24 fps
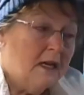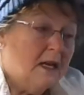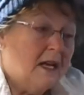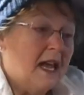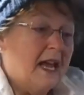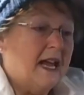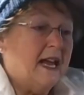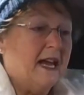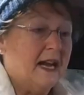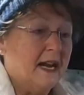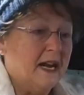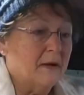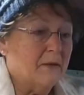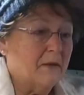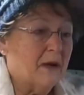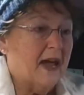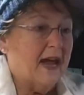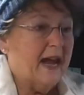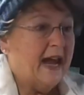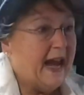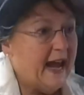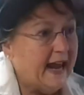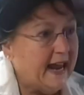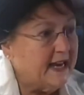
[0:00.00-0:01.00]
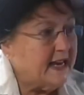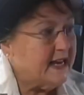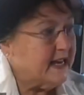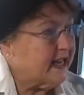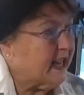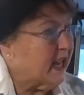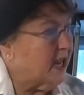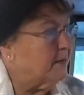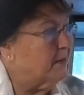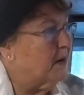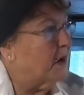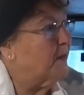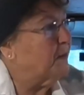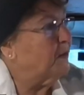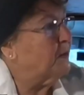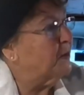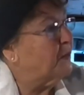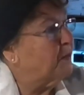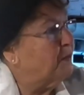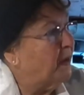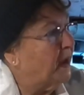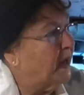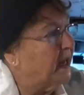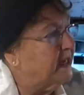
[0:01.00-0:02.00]
Anyway, and he came up
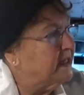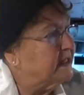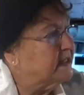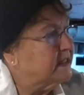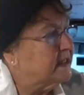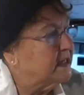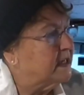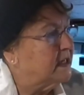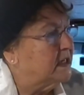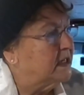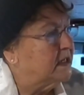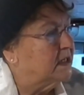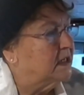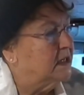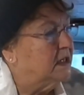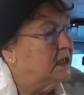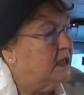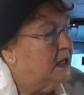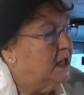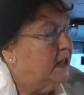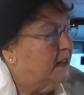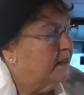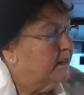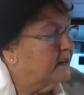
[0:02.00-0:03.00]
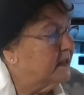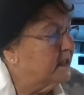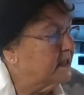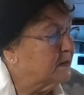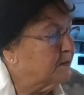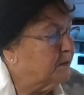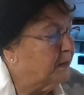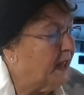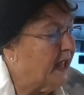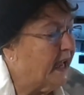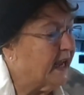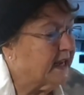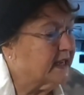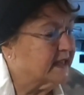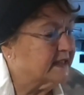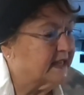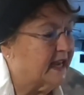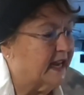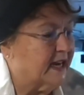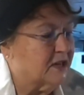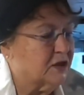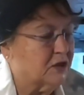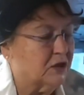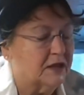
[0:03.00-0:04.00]
with painting. This black is
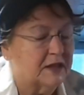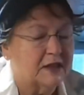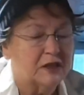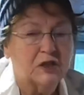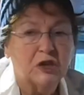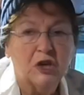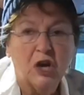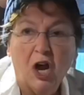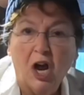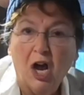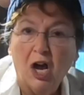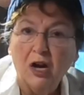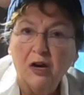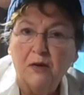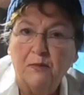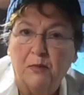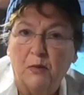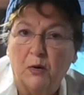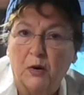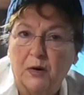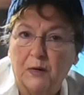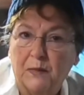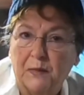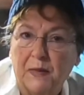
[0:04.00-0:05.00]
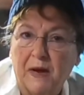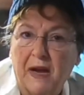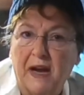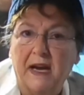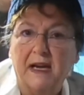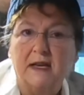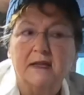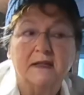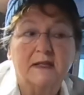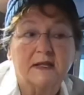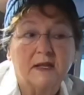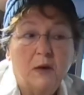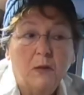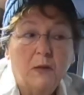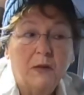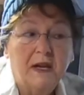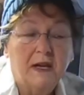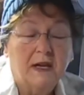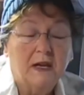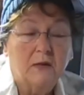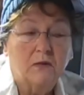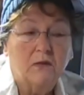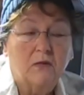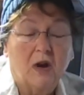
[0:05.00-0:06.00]
actually chalkboard paint, so we
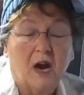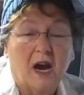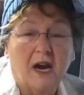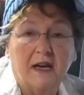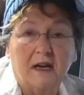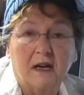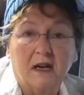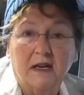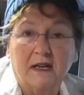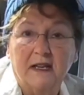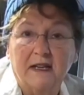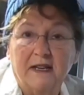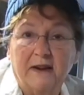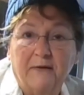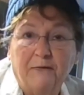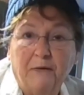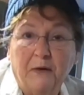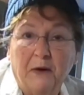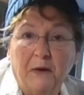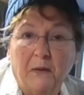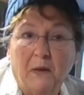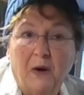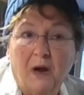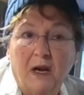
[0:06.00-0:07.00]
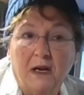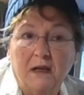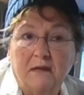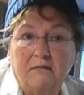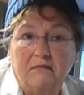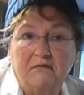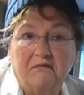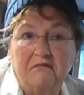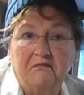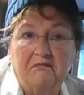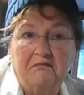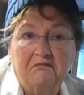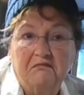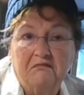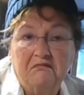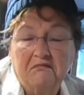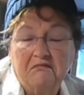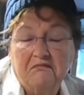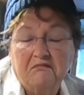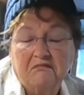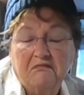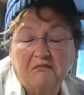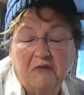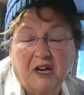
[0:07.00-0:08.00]
can write on it if we want, and
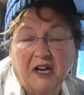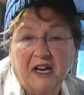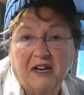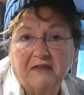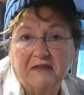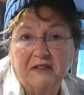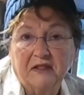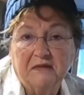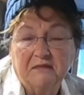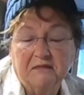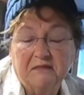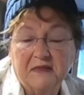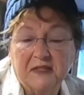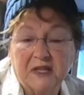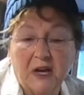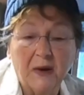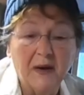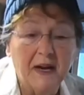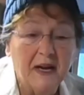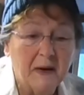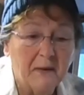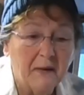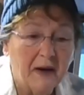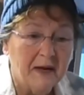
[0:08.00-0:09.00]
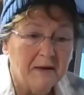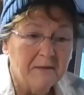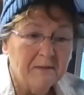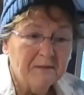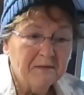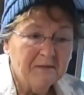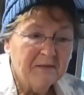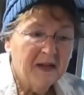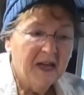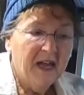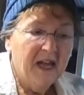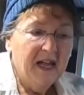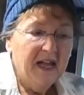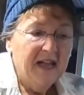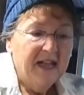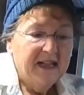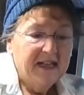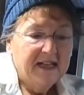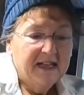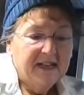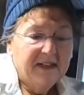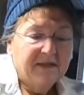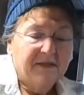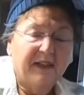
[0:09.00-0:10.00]
whatever. So anyway,
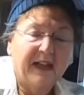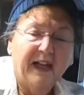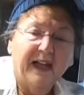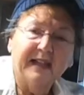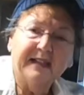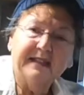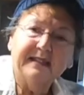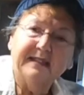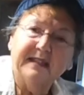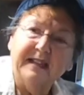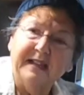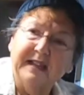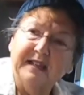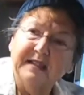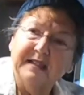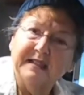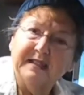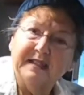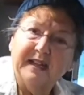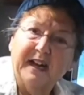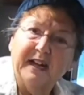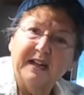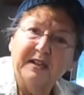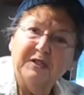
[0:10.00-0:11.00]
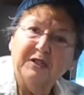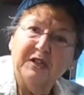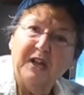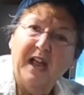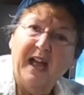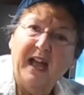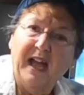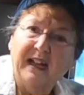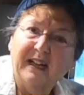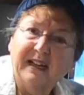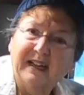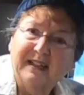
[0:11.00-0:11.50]
that's the inside of Jack.